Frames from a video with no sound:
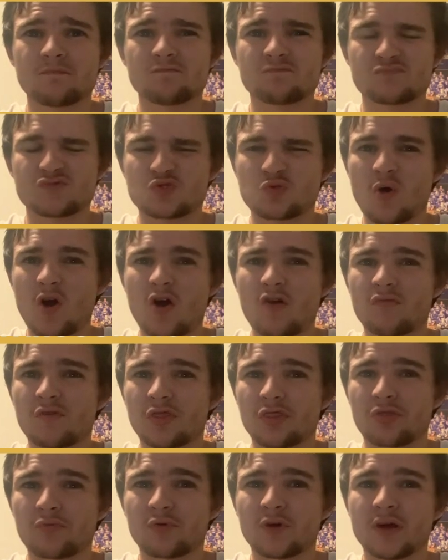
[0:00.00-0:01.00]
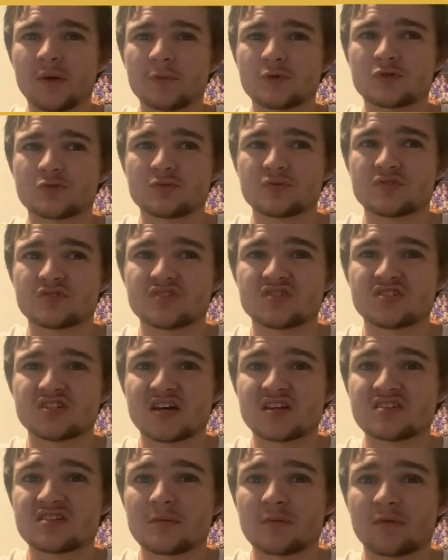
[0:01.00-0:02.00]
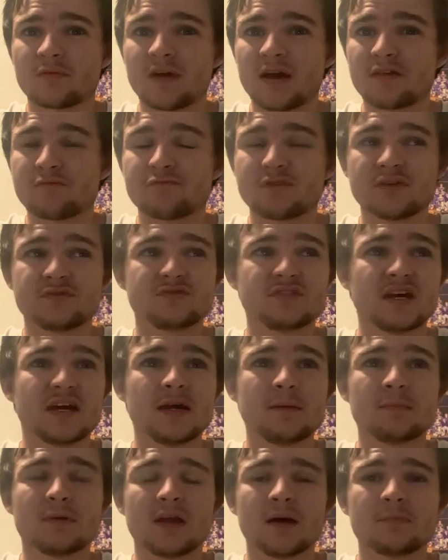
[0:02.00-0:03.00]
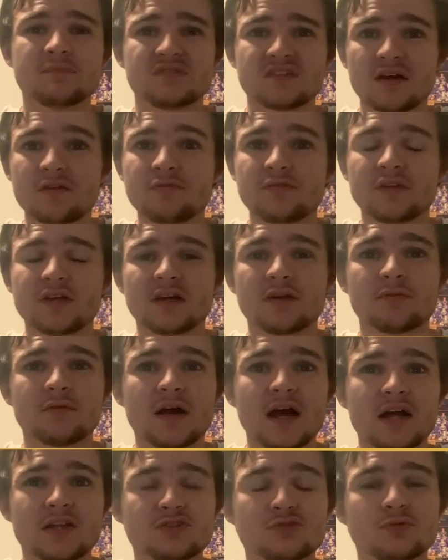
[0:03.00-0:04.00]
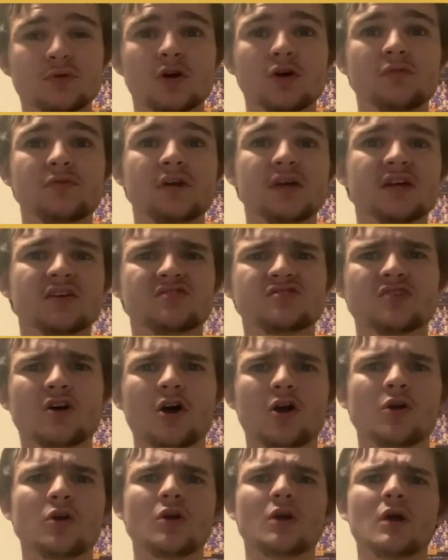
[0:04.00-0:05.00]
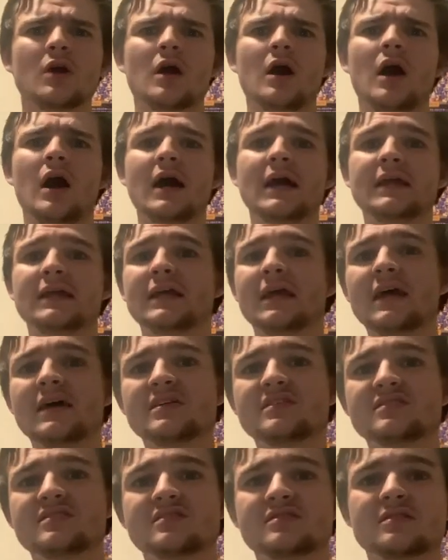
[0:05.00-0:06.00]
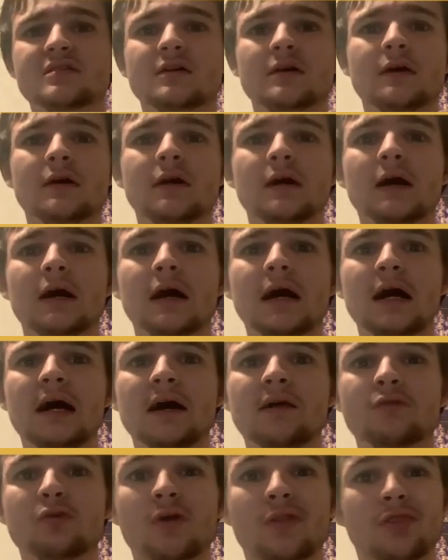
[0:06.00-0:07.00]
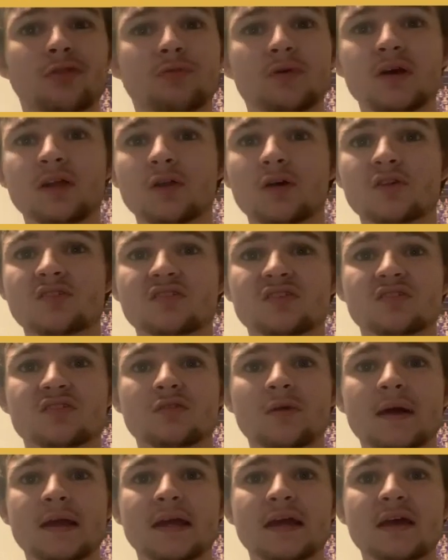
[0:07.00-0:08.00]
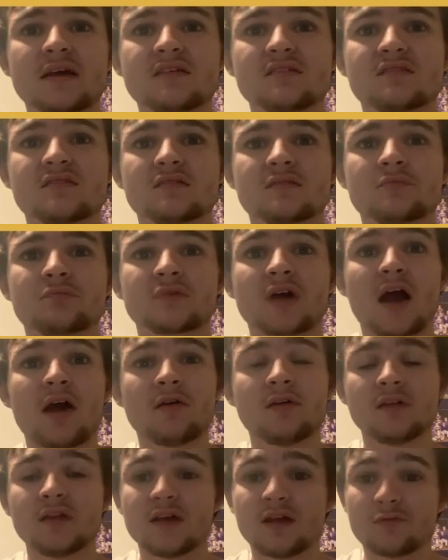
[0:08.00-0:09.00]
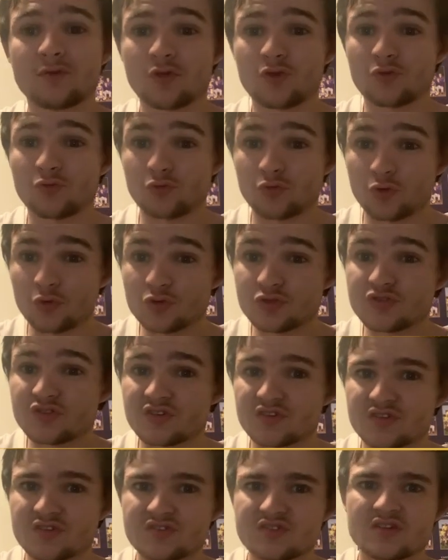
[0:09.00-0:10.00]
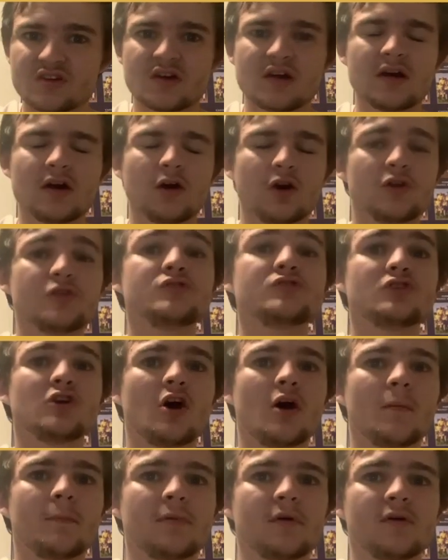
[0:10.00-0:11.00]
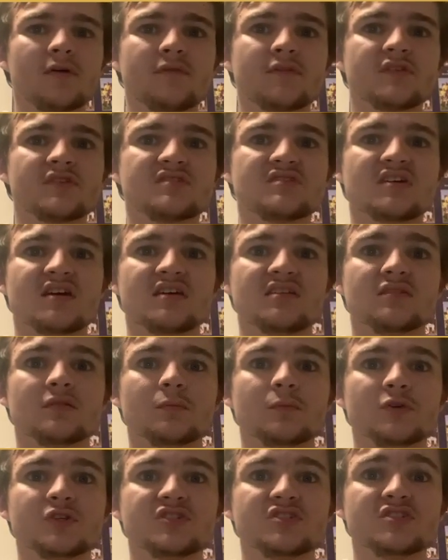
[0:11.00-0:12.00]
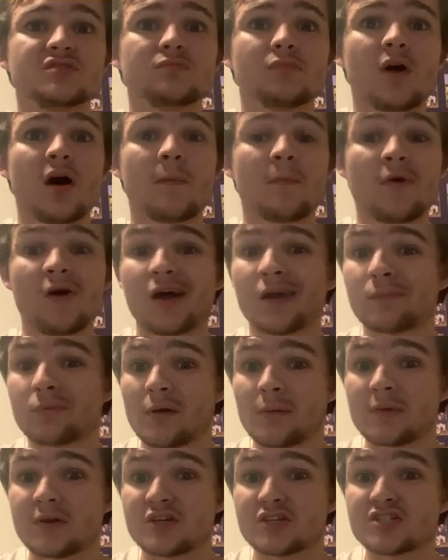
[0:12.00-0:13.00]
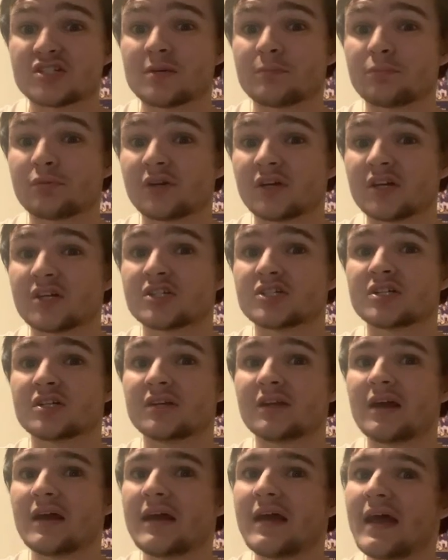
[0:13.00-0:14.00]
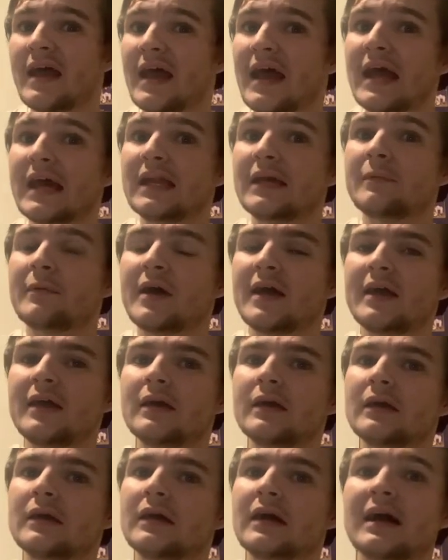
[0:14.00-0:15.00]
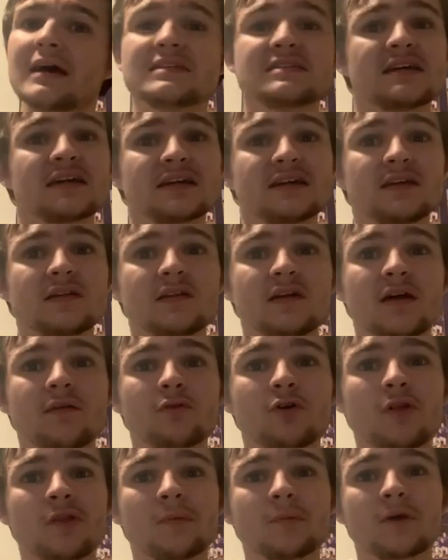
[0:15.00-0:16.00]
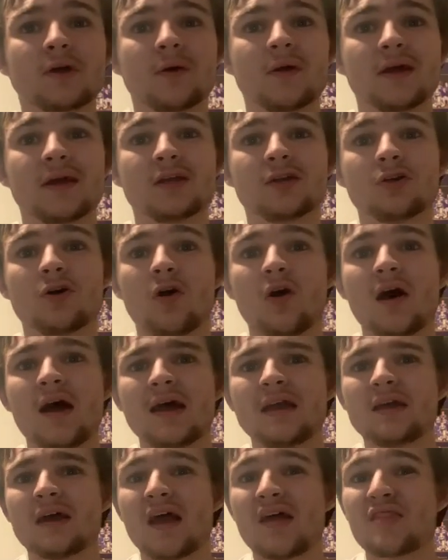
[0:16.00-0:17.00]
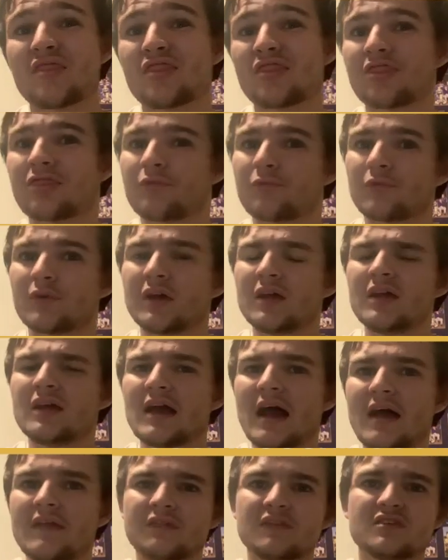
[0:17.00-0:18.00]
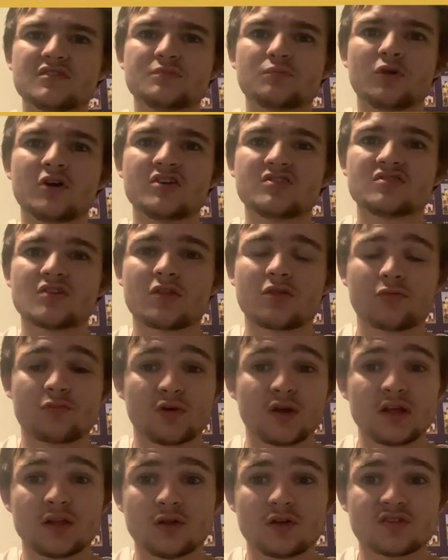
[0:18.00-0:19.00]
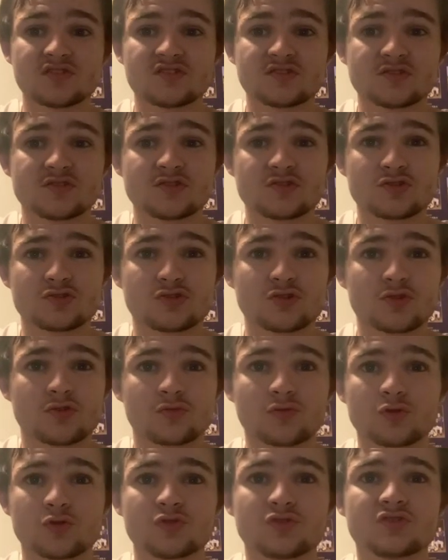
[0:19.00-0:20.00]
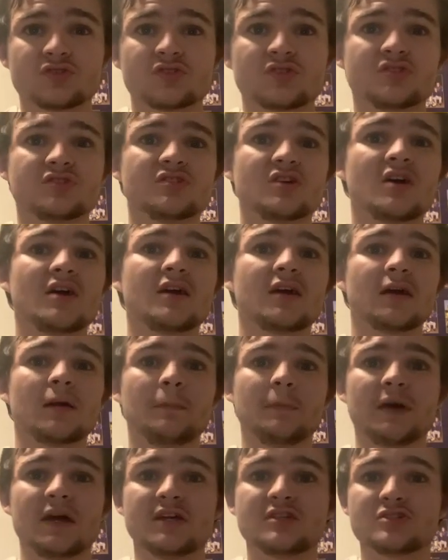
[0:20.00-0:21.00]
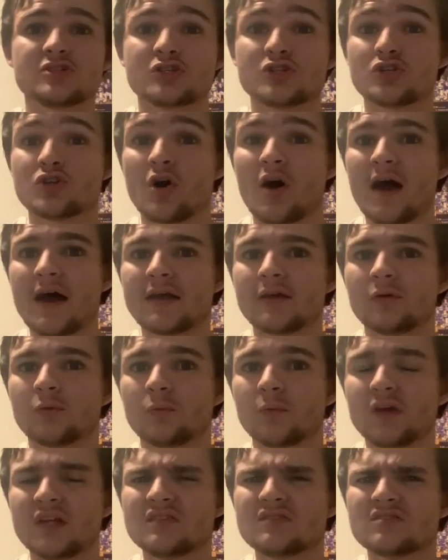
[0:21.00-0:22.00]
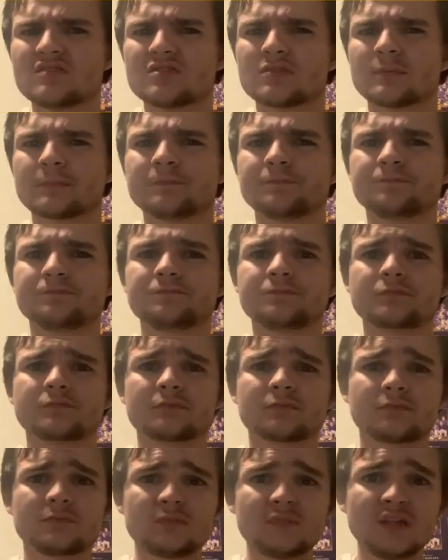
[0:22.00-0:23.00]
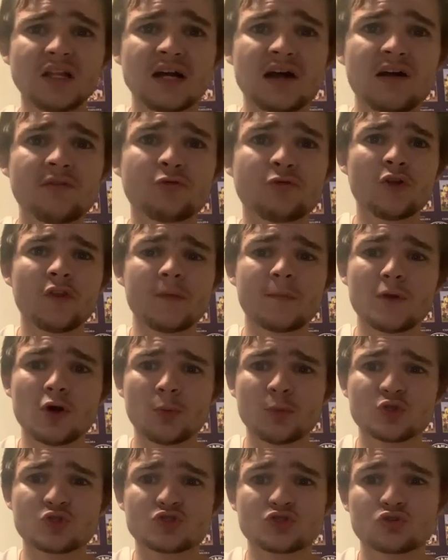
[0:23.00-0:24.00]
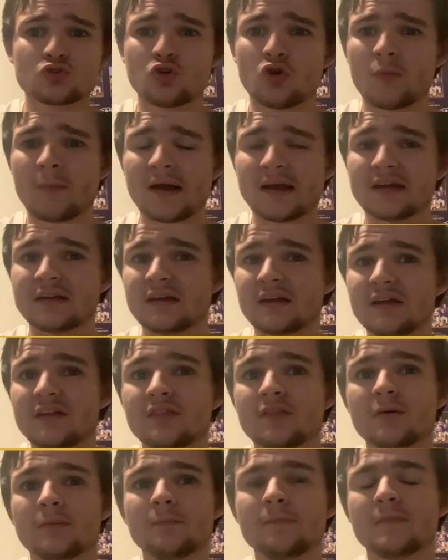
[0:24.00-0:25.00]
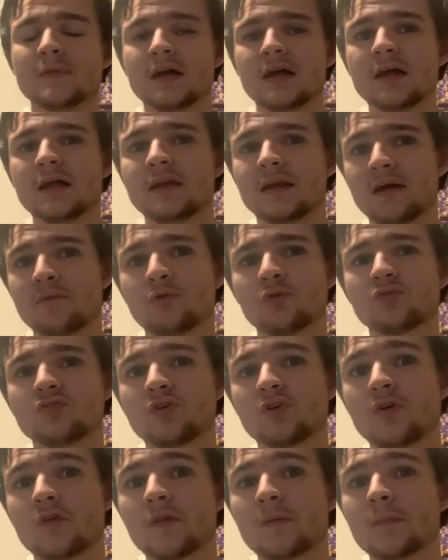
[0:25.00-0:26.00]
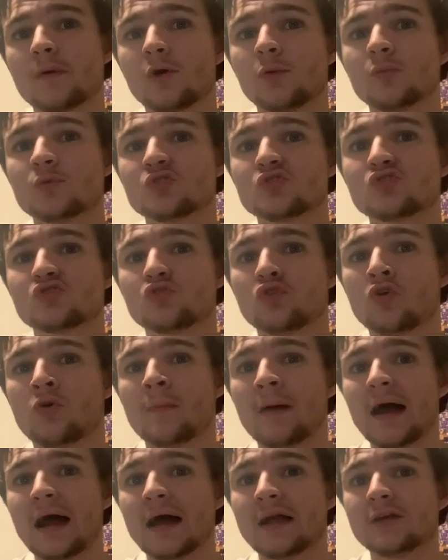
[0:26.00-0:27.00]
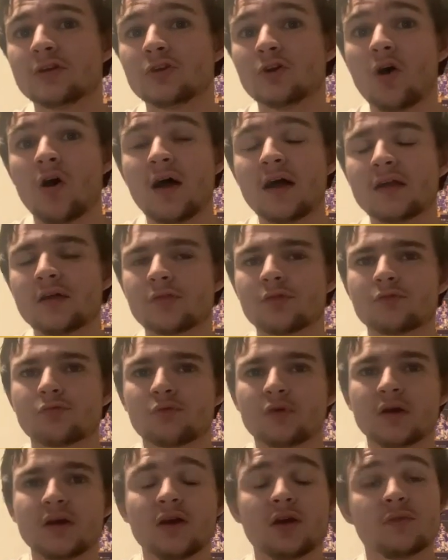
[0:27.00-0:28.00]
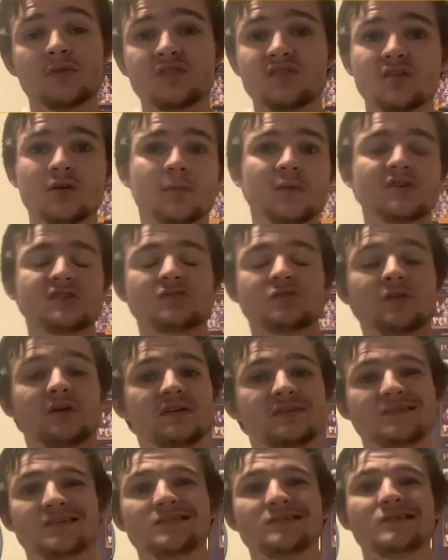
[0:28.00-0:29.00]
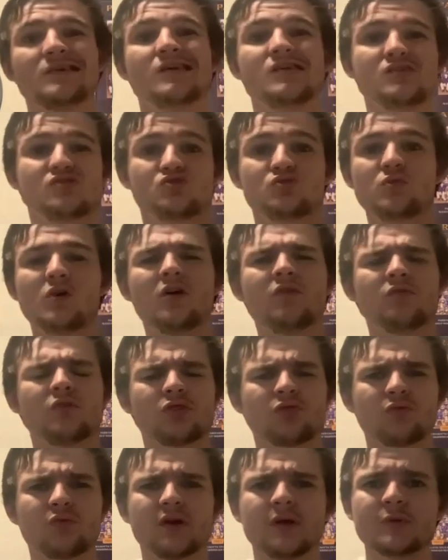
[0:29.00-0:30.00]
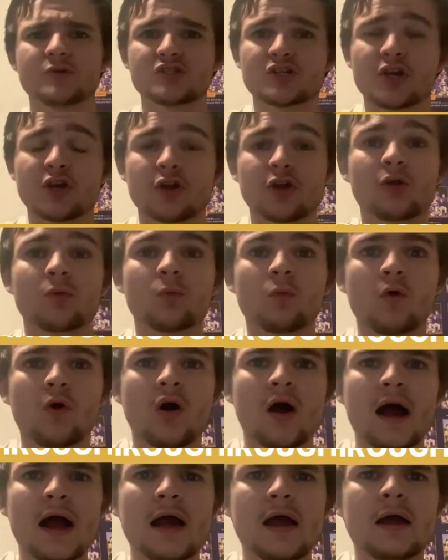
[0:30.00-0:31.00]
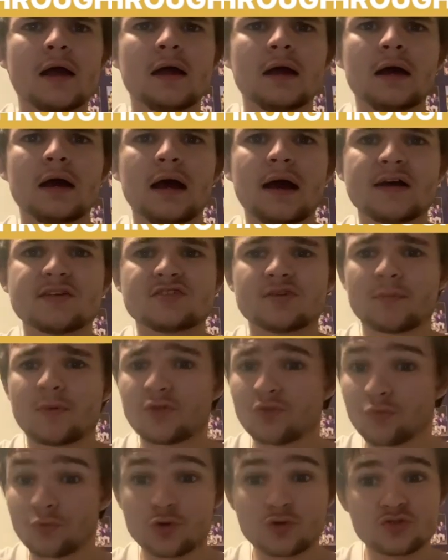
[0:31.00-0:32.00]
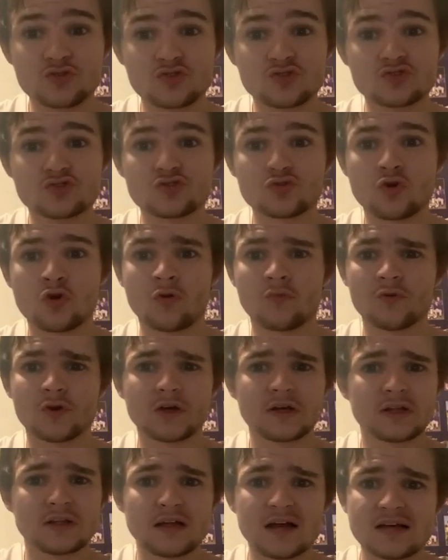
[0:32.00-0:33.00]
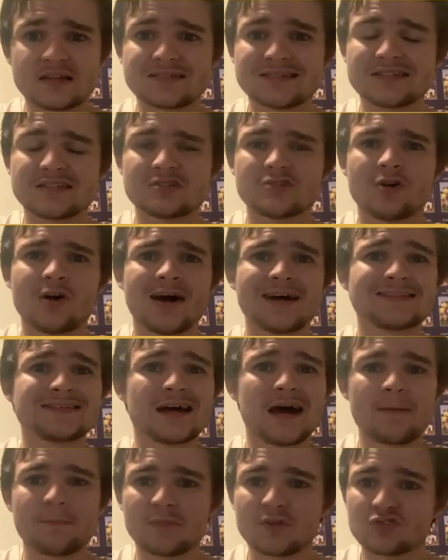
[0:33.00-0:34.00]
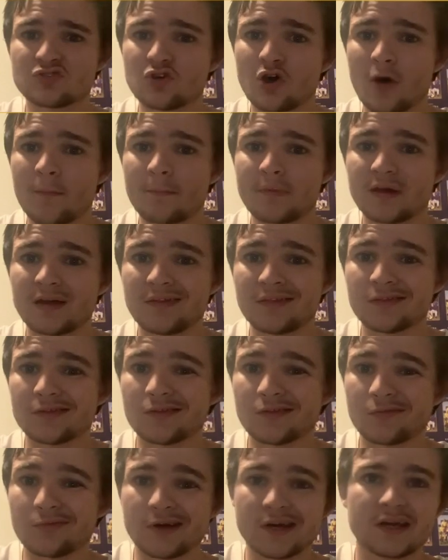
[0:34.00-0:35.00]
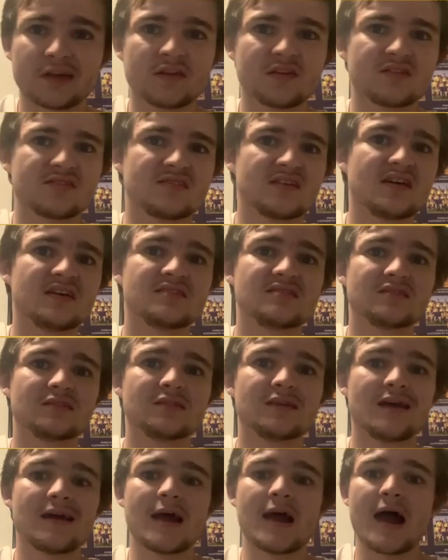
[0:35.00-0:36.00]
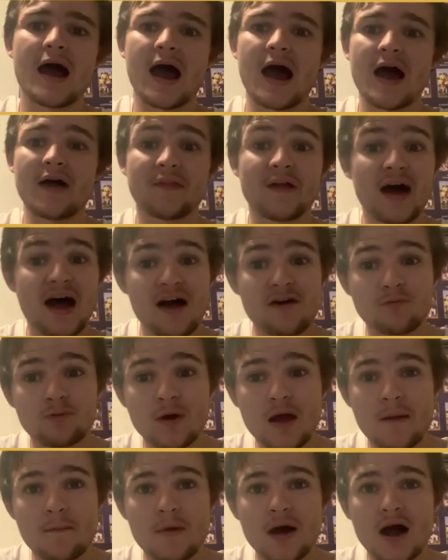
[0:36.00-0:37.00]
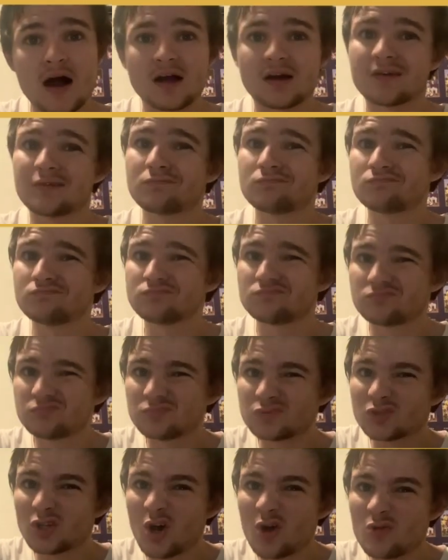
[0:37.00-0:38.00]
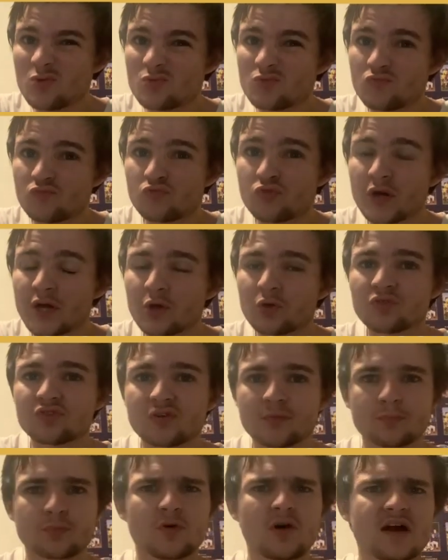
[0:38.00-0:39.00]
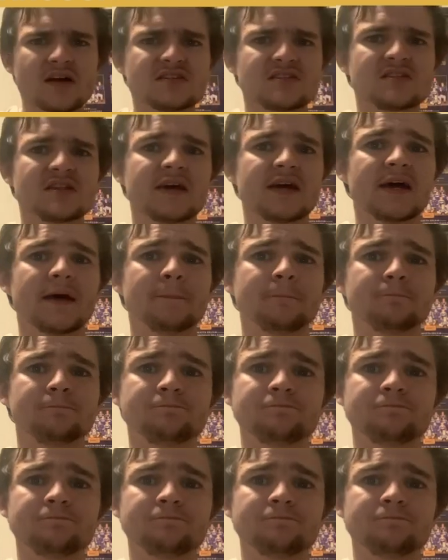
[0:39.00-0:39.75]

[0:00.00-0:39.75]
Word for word: 12 and 3, which would suggest I'm at round 15, but I'm definitely at round 12 here. So I guess uh, I've got three losses. So I guess currently I've got the Roosters on top of the season, which is my minor premiership prediction anyway. Uh, technically, I've got them going 9 and 3 at this point, so 3 losses to the Roosters compared to 9 wins. I've Melbourne Storm underneath them. Now, I've also got the Melbourne Storm at 9 and 3. Obviously, on my screen it says 12 and 3, which I don't know why. Uh, so both Roosters and Storm, very classy sides up the top in the regular season. Uh, at the halfway mark, no real surprise there.